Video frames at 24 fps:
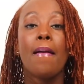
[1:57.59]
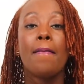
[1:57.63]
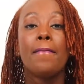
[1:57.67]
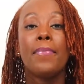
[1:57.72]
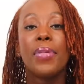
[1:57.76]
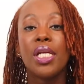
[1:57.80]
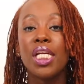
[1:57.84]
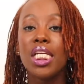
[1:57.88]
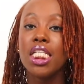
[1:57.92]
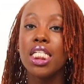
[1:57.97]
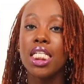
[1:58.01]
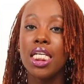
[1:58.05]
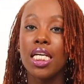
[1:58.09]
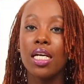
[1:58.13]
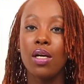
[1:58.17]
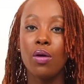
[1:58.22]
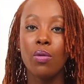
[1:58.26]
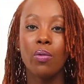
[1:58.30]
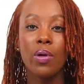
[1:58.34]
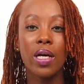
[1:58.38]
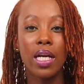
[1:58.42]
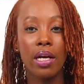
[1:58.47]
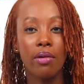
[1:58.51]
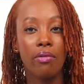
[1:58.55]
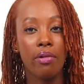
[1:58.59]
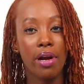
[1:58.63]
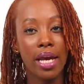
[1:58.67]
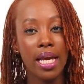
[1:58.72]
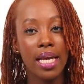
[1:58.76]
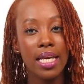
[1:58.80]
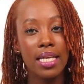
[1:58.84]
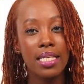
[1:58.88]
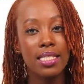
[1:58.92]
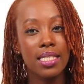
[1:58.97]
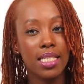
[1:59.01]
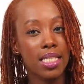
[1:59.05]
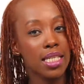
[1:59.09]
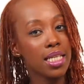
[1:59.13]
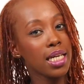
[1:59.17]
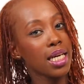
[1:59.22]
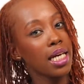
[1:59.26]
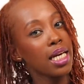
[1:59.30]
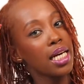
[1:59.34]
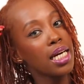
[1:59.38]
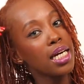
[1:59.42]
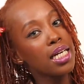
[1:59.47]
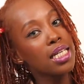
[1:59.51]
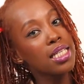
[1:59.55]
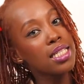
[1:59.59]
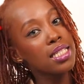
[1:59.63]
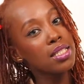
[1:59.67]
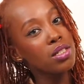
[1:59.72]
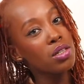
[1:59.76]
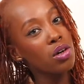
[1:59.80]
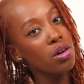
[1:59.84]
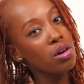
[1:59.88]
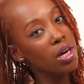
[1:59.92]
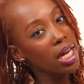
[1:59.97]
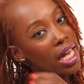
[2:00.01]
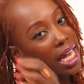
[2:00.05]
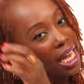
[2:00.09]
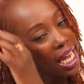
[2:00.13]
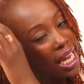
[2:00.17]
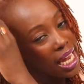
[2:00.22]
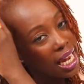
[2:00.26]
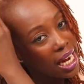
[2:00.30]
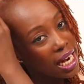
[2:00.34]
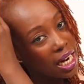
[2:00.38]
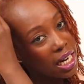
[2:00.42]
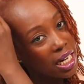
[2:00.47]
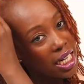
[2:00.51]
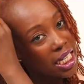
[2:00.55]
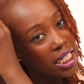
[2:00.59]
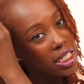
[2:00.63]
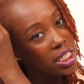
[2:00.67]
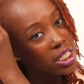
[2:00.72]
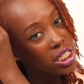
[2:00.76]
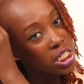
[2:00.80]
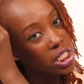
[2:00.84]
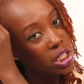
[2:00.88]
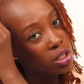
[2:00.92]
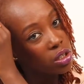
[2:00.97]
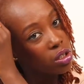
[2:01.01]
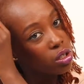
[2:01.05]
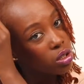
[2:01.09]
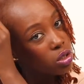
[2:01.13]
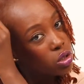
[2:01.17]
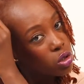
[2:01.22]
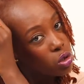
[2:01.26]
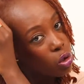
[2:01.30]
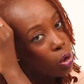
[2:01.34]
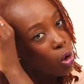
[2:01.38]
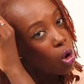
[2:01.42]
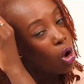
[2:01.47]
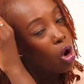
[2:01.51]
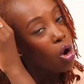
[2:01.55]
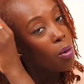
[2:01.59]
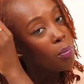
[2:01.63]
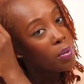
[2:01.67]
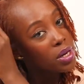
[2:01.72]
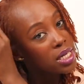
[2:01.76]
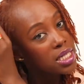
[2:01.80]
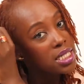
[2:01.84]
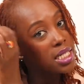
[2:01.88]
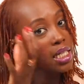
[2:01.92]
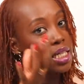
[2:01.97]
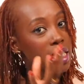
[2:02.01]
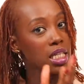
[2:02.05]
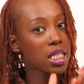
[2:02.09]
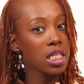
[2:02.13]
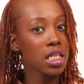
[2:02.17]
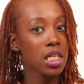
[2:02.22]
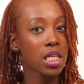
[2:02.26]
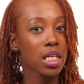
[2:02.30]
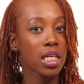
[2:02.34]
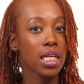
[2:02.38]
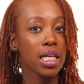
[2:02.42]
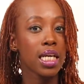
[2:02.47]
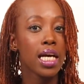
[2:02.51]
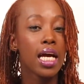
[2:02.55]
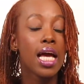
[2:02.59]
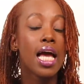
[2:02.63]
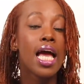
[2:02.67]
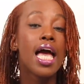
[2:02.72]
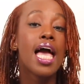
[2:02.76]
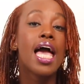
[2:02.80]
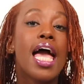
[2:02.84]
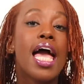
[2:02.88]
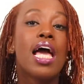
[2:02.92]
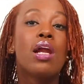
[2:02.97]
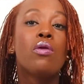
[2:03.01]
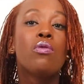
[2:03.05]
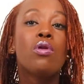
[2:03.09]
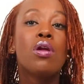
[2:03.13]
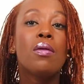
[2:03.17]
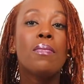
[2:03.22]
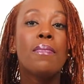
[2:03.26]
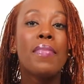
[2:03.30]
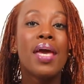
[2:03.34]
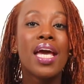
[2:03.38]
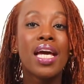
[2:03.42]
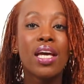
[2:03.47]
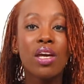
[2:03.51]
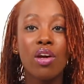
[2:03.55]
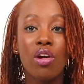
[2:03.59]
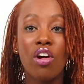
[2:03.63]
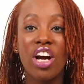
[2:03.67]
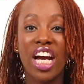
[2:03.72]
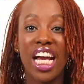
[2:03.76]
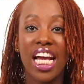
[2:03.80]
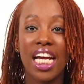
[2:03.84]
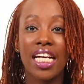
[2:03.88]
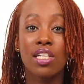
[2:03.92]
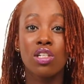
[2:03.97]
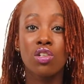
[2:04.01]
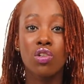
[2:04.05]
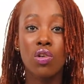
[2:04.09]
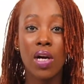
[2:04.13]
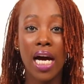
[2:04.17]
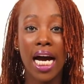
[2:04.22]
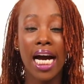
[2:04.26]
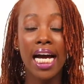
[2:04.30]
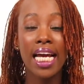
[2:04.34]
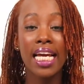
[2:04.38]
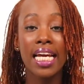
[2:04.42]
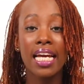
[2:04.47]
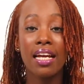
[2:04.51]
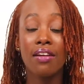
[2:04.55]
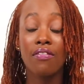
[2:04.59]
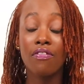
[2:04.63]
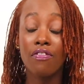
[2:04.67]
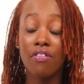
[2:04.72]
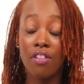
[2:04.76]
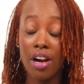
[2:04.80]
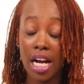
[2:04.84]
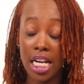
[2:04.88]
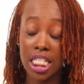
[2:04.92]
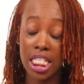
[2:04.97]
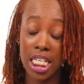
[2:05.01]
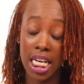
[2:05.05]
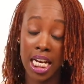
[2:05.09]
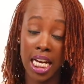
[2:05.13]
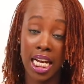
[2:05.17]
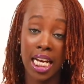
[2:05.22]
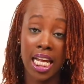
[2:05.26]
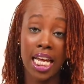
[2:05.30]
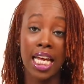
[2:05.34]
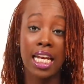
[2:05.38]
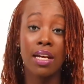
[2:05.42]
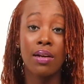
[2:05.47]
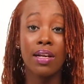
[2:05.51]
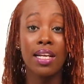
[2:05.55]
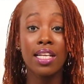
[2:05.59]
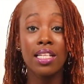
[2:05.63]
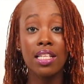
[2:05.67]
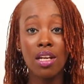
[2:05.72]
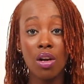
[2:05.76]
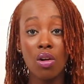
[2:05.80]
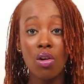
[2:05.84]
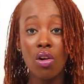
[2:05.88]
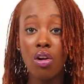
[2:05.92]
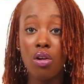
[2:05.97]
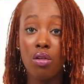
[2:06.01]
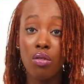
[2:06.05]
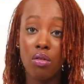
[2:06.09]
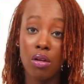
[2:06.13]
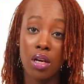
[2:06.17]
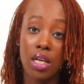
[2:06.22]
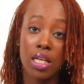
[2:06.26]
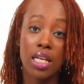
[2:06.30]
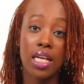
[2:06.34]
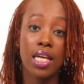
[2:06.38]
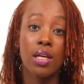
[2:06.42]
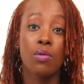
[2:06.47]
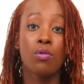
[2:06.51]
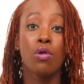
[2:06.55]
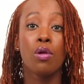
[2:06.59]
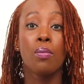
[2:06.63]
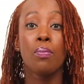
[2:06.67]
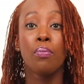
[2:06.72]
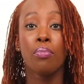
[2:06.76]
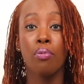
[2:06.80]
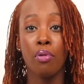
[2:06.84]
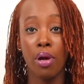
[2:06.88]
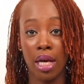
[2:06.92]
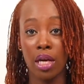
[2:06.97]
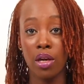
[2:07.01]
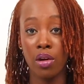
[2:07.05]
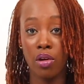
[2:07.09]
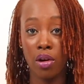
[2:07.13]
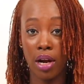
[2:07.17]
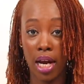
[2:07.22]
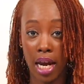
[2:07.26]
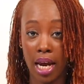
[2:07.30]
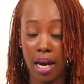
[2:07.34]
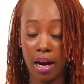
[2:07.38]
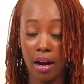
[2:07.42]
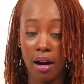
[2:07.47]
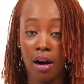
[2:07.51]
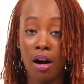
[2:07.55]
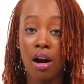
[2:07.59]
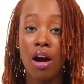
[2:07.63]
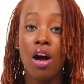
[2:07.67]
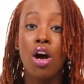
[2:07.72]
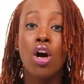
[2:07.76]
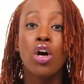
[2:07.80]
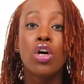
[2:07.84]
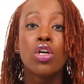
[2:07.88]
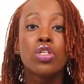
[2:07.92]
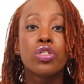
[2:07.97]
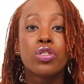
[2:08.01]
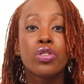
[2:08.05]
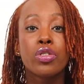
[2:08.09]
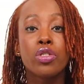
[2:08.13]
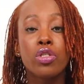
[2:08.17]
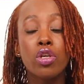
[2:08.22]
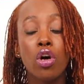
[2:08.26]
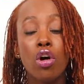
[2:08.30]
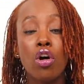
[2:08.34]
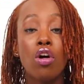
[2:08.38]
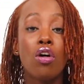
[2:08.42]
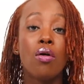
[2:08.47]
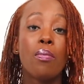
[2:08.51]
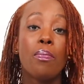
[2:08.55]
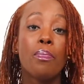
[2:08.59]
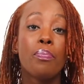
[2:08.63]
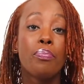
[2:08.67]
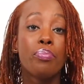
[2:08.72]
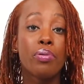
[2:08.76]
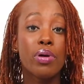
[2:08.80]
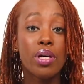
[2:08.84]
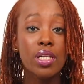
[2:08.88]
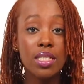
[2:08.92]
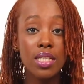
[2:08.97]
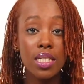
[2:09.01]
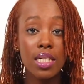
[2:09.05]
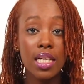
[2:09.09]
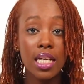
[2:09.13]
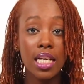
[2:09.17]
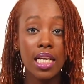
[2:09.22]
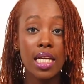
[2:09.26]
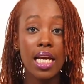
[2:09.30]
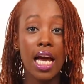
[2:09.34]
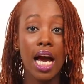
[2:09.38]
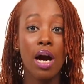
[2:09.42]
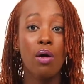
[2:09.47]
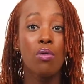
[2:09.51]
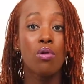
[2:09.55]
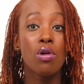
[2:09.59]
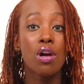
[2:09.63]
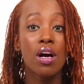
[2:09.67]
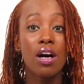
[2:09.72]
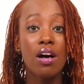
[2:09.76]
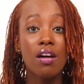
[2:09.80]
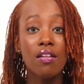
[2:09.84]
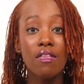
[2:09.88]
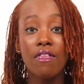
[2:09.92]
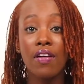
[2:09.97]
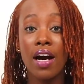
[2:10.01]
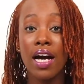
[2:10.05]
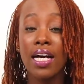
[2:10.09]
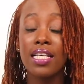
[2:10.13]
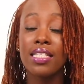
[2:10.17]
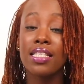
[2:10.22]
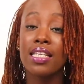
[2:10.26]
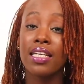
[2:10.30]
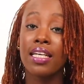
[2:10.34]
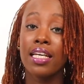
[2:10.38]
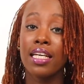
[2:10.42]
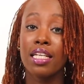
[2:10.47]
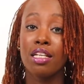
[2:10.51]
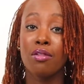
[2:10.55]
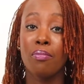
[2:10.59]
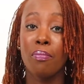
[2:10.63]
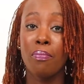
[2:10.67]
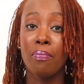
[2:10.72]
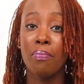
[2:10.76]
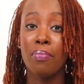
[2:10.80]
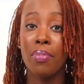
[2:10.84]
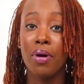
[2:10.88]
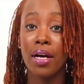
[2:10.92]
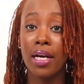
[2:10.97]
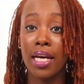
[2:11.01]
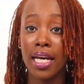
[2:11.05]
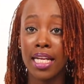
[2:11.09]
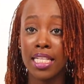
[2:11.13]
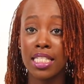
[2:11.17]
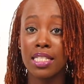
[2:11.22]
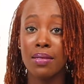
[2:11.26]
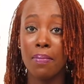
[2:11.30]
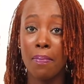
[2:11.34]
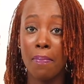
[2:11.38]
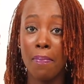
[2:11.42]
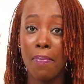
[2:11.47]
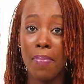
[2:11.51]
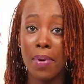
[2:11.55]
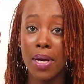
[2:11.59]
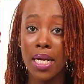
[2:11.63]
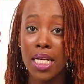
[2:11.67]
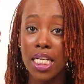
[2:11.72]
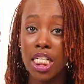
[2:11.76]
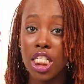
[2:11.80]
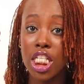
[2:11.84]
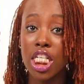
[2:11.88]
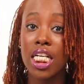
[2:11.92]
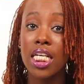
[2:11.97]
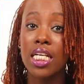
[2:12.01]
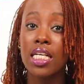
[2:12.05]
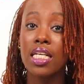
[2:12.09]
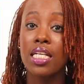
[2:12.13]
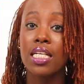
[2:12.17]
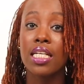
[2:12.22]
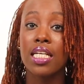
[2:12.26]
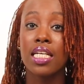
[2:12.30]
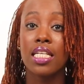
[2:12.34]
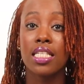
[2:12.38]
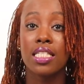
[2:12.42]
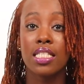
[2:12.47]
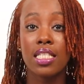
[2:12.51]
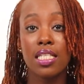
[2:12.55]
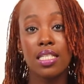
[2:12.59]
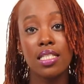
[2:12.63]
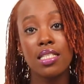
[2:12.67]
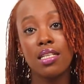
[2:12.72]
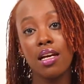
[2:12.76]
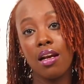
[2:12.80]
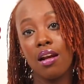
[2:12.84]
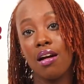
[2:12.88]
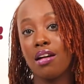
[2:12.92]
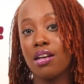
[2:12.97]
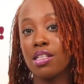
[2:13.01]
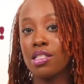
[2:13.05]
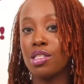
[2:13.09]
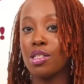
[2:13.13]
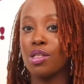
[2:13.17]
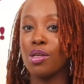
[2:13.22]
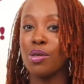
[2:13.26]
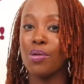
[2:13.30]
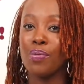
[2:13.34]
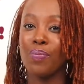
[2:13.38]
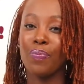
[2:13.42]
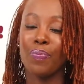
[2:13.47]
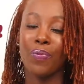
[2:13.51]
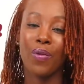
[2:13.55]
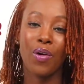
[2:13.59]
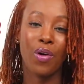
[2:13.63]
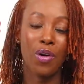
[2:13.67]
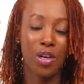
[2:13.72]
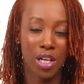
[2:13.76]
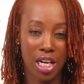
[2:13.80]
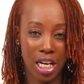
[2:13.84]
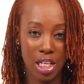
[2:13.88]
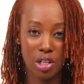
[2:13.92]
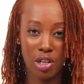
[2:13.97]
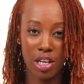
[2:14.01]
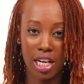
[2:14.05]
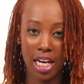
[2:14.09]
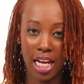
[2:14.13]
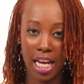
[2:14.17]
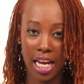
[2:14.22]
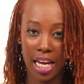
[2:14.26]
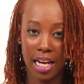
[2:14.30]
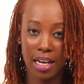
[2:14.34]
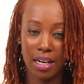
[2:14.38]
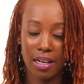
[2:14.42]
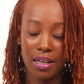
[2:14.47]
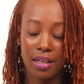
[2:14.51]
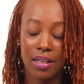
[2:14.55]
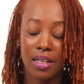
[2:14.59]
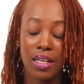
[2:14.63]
Bleaching will raise your hair cuticle, so open the cuticle, and will make your hair dry and fragile, and in the long run it will break your hair. So personally, I would advise against bleaching Sisterlocks or natural hair.